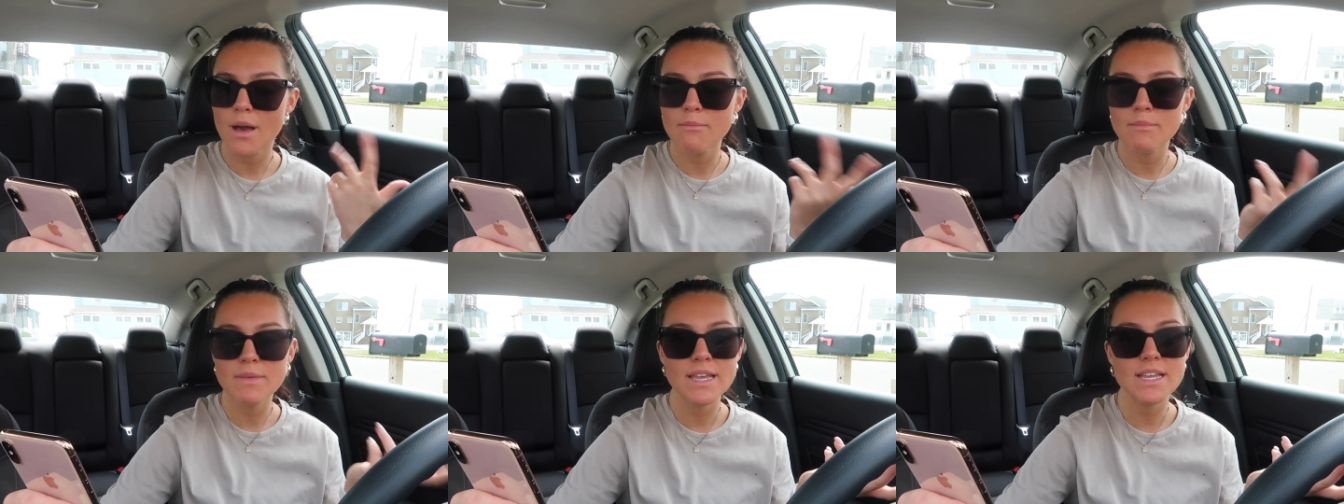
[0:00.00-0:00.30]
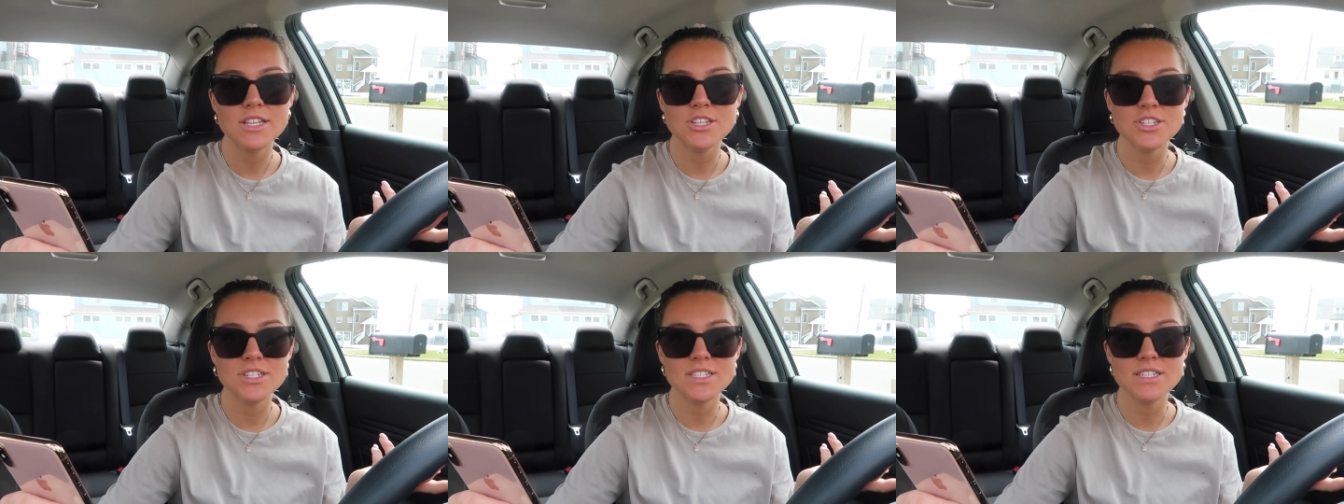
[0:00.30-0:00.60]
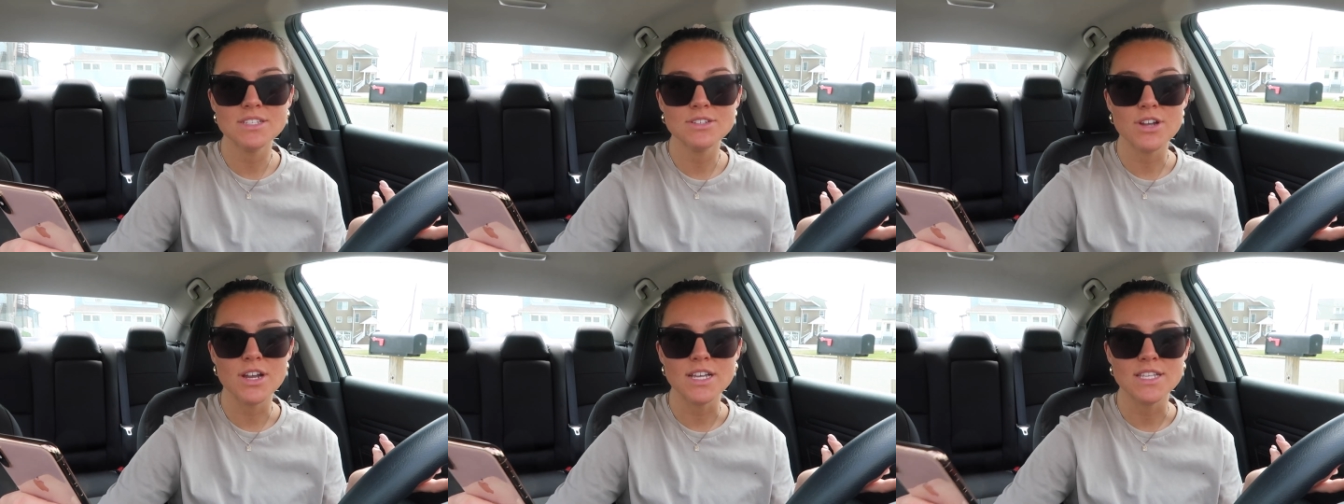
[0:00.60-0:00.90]
I'm like,
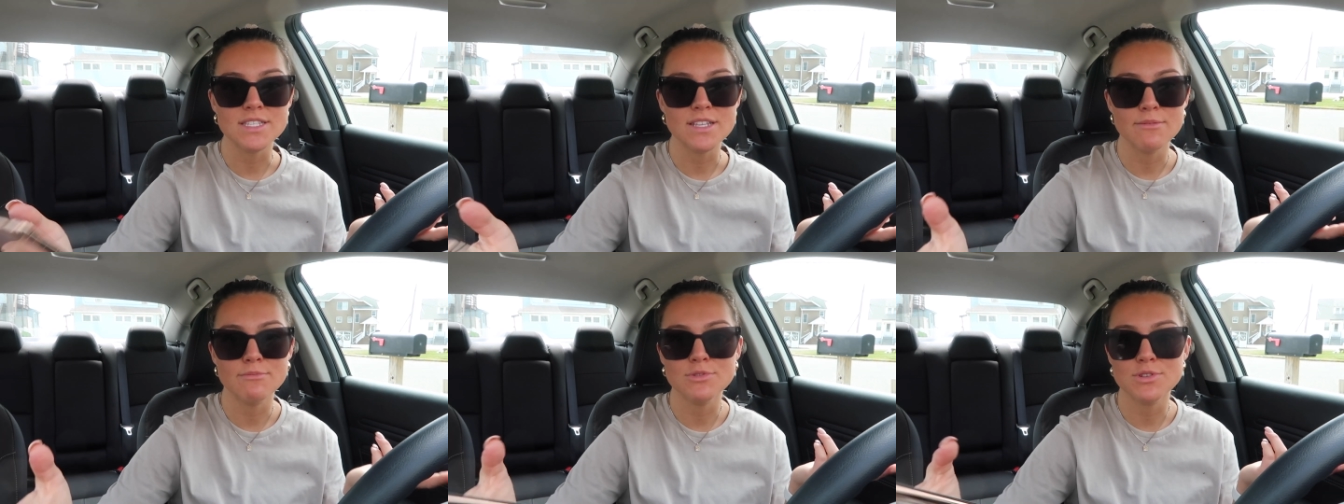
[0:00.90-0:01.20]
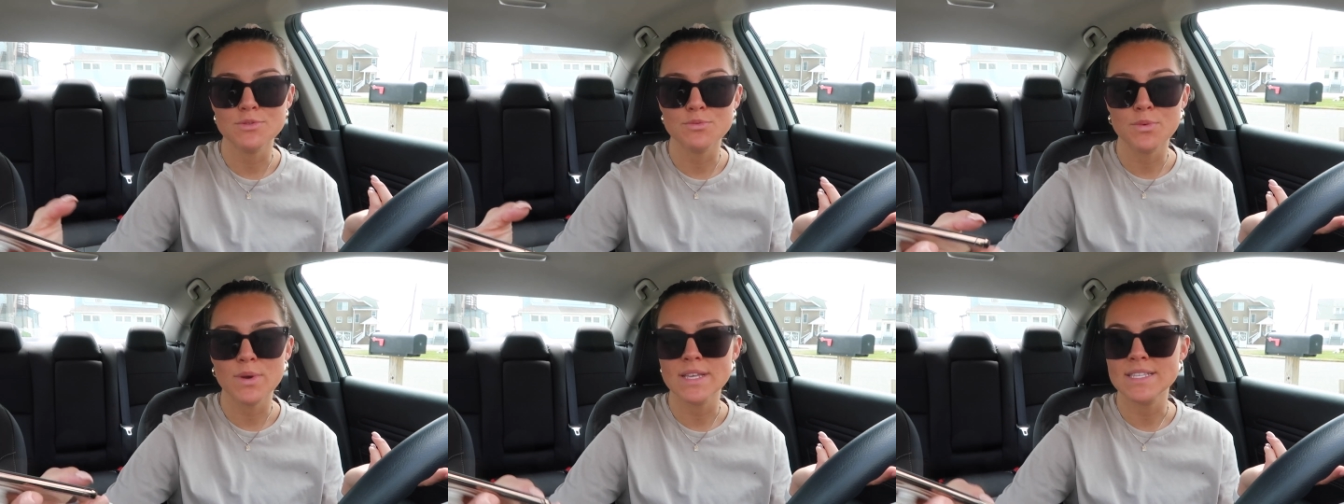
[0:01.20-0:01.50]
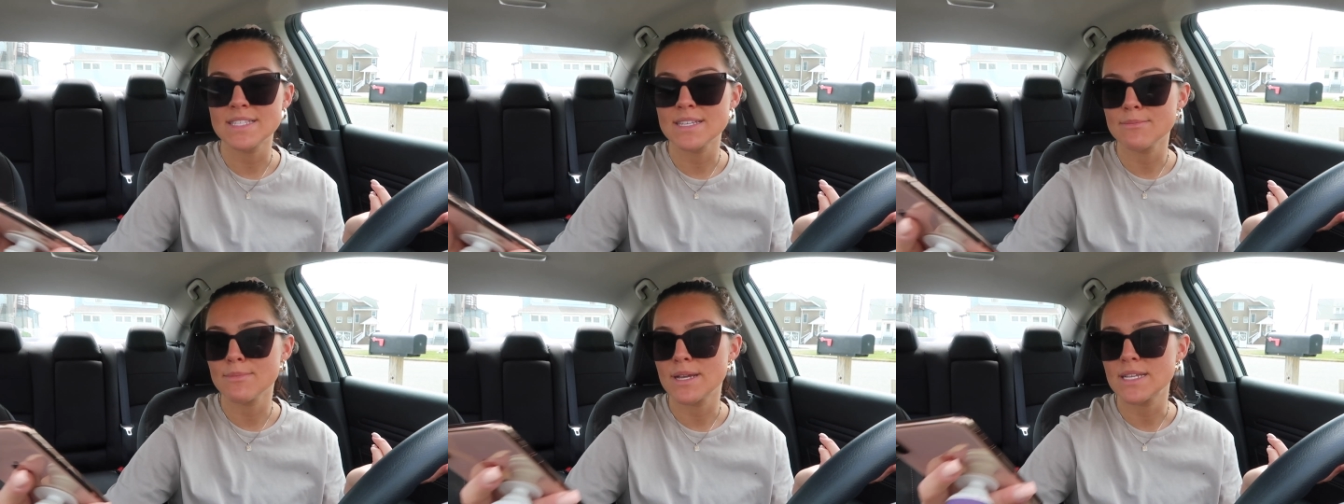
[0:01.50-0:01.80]
Jesus Christ, I'm just
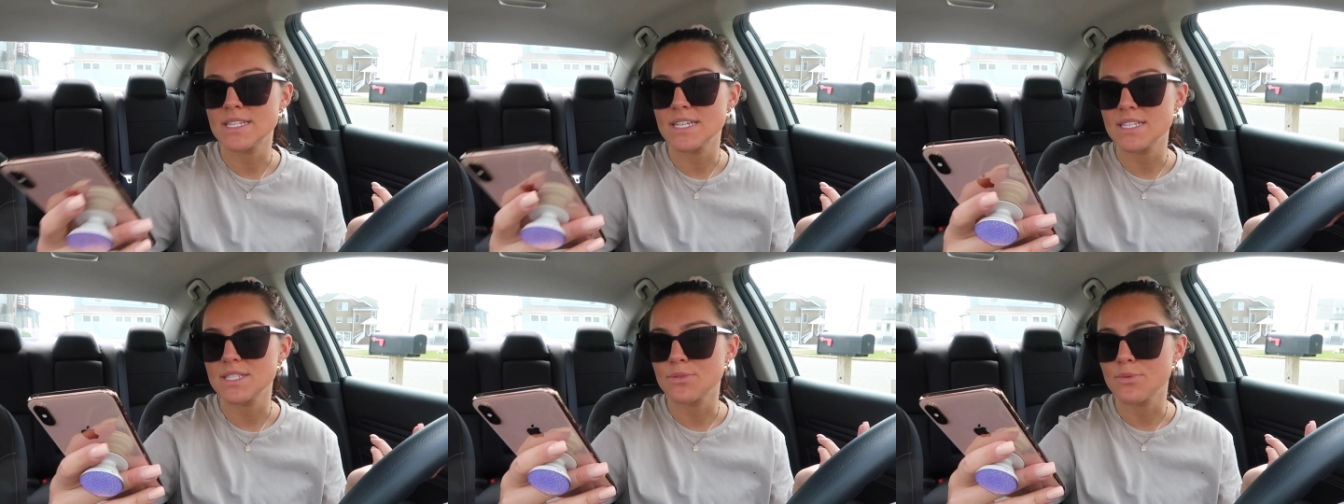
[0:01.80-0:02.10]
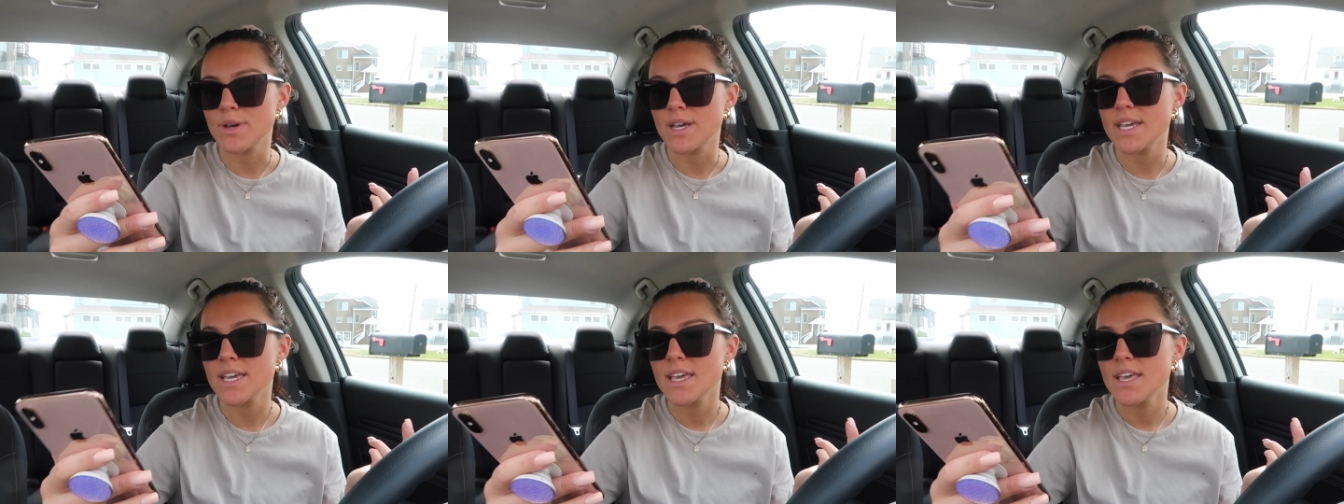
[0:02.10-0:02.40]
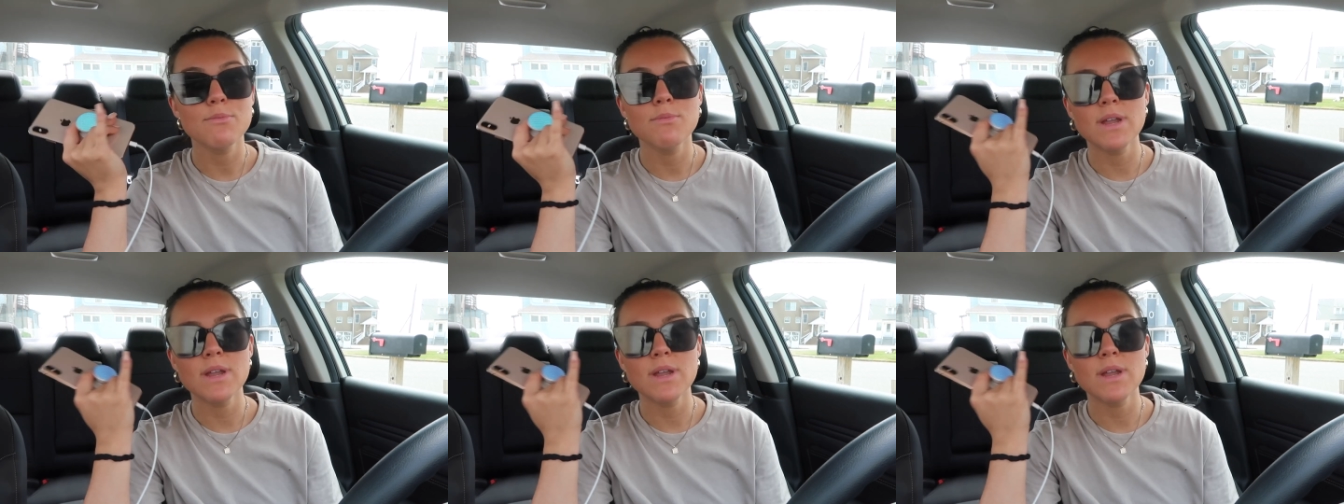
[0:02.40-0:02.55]
wasting my days away.